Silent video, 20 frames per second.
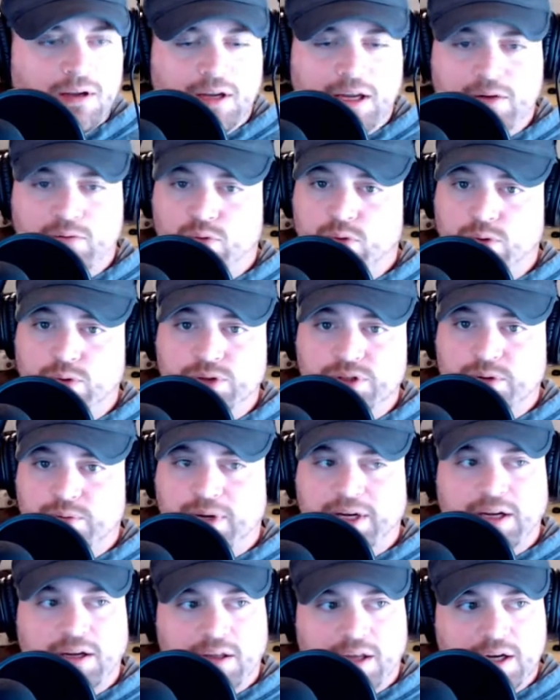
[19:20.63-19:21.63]
and rules and
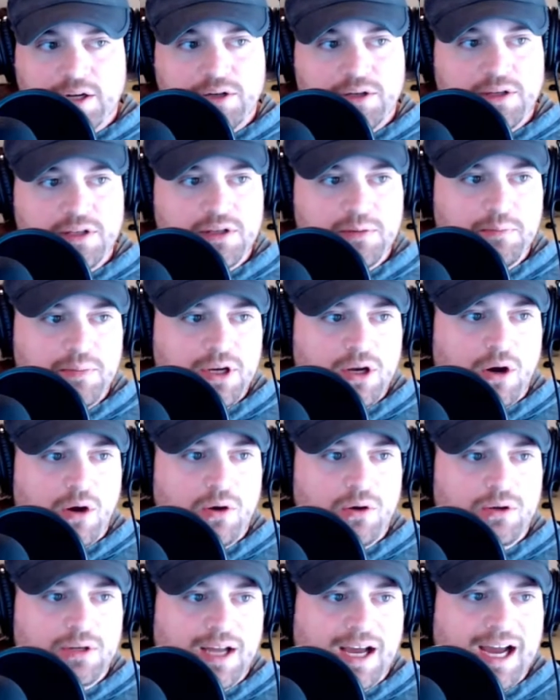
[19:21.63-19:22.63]
regulations.
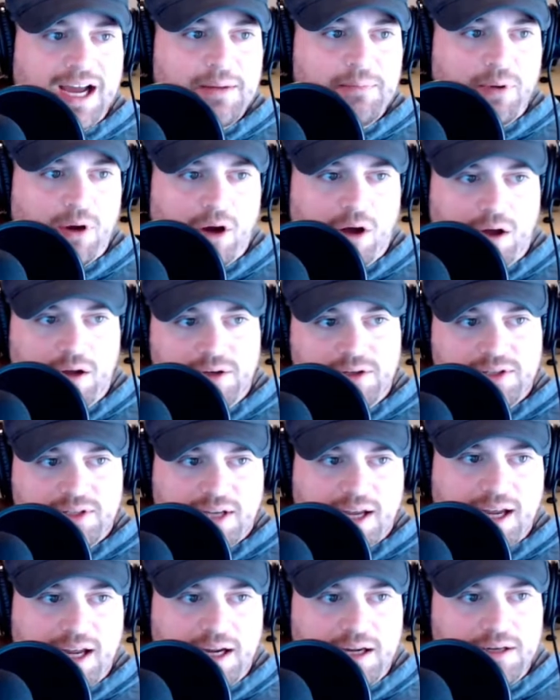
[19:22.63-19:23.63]
Behold, I, Paul,
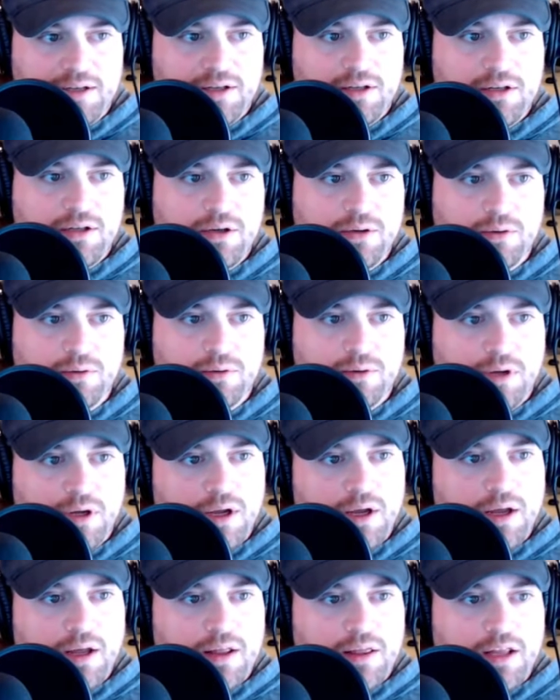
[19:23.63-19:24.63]
say to you
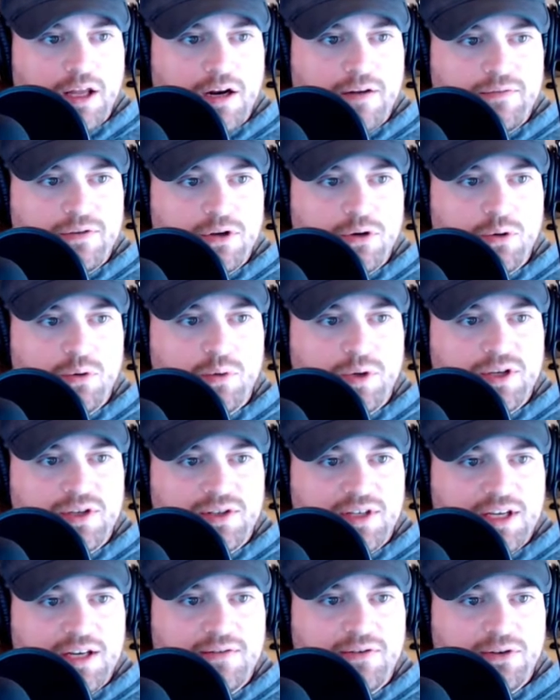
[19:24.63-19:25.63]
that if you
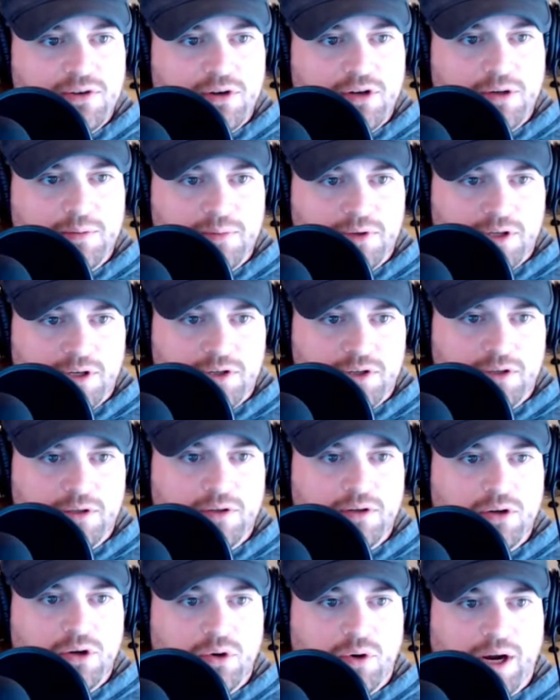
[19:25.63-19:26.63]
receive
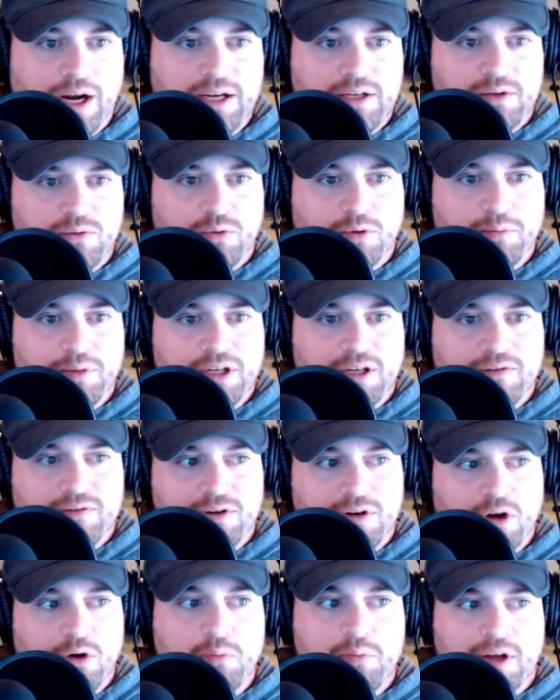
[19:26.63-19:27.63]
circumcision, Christ will be of
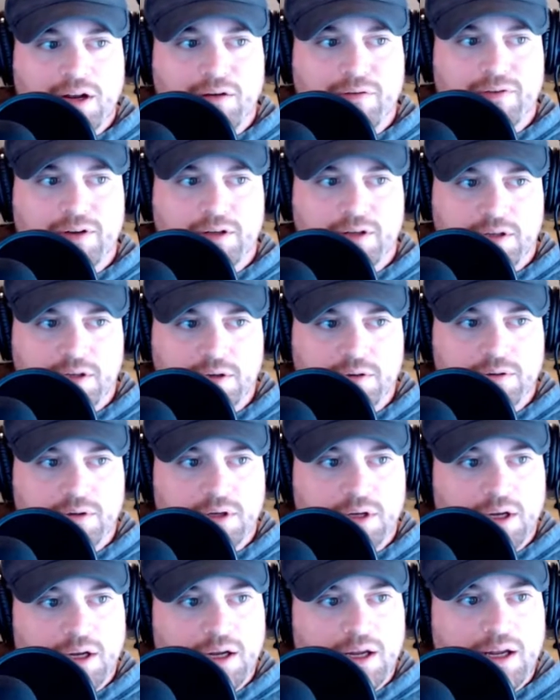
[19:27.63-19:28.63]
no benefit to you.
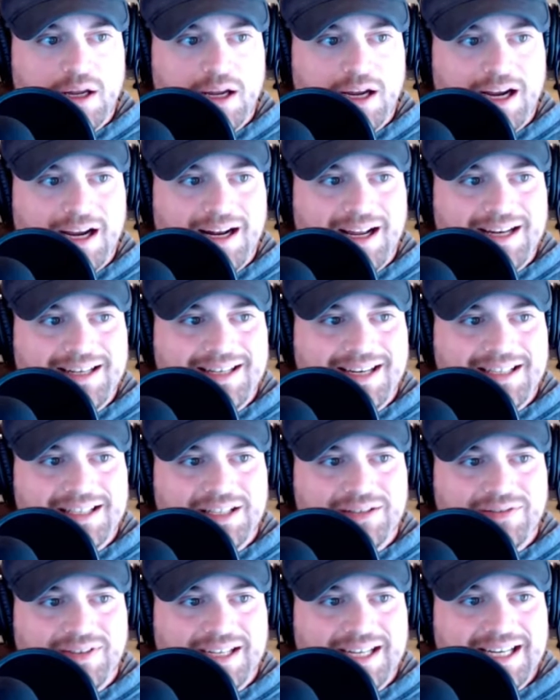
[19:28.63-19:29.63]
And I
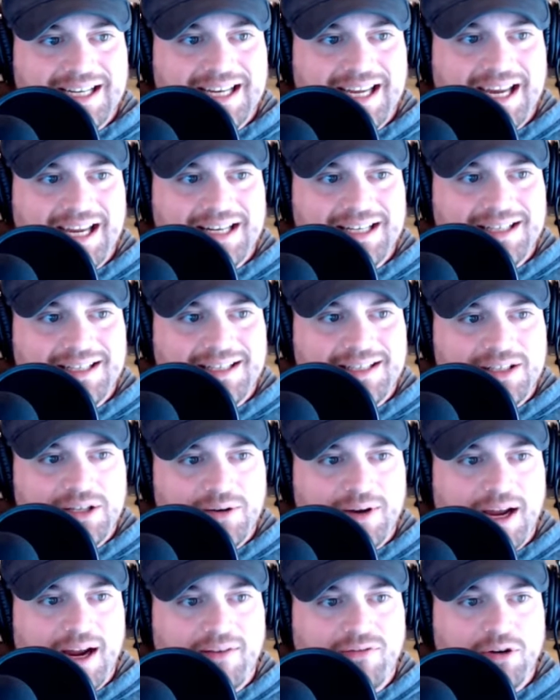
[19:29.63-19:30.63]
testify again
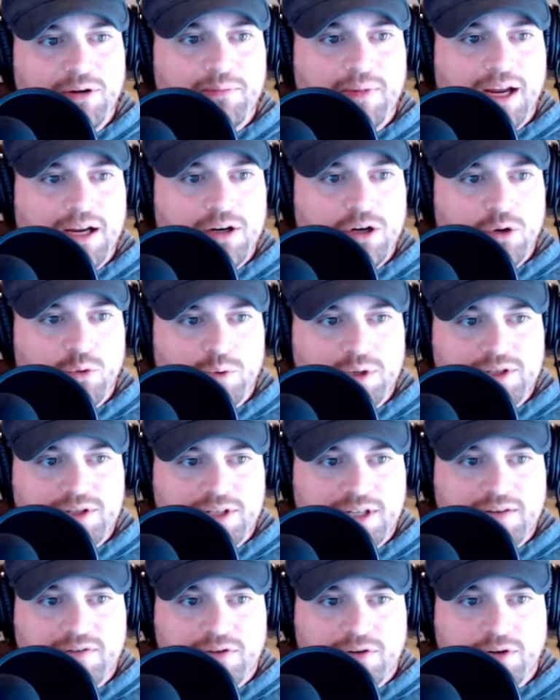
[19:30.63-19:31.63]
to every man who
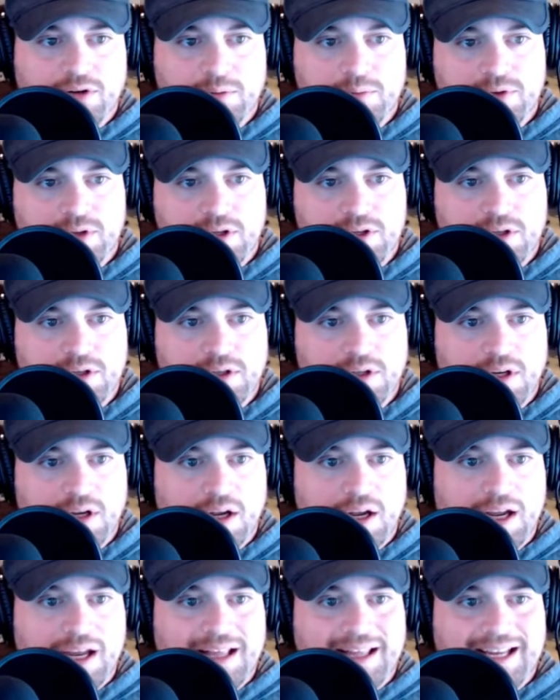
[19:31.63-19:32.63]
receives circumcision
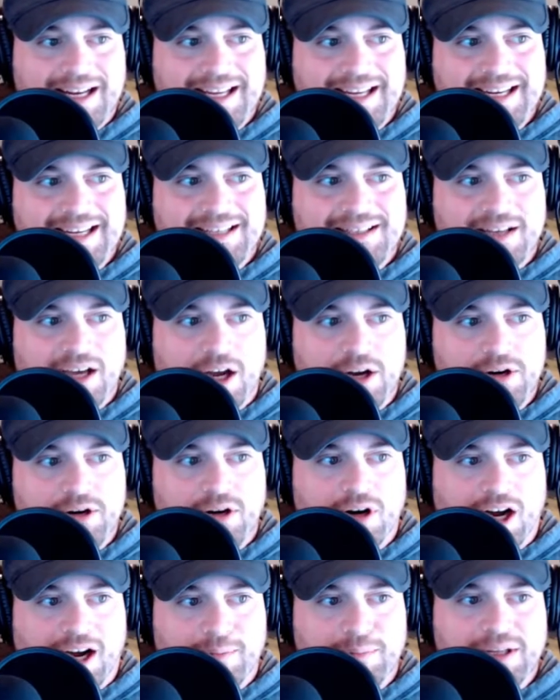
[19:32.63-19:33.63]
that he is
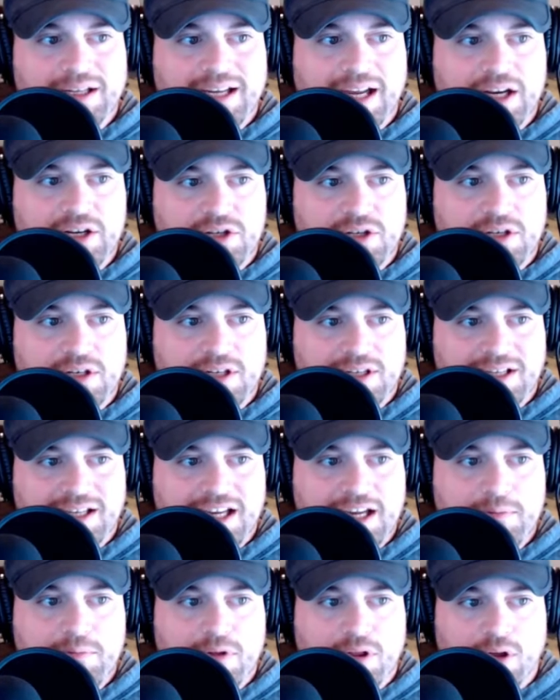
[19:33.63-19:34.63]
under obligation to
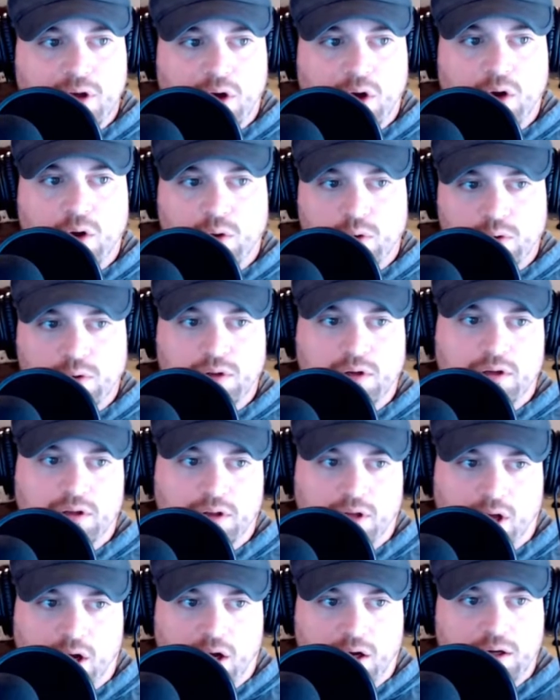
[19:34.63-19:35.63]
keep the whole
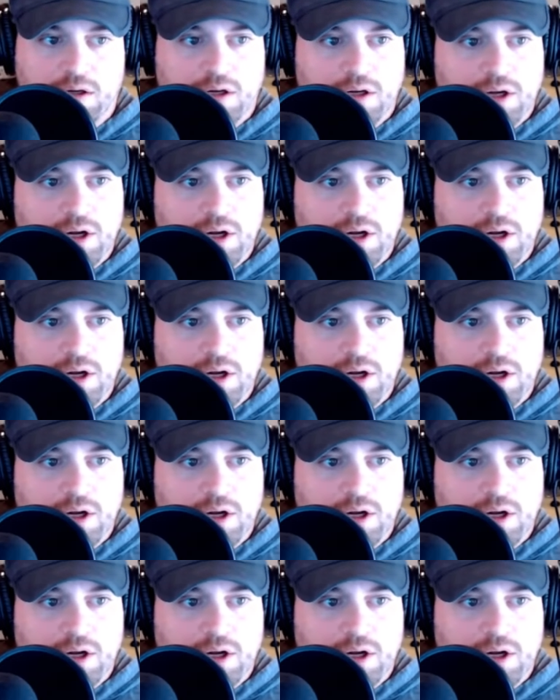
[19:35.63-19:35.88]
law.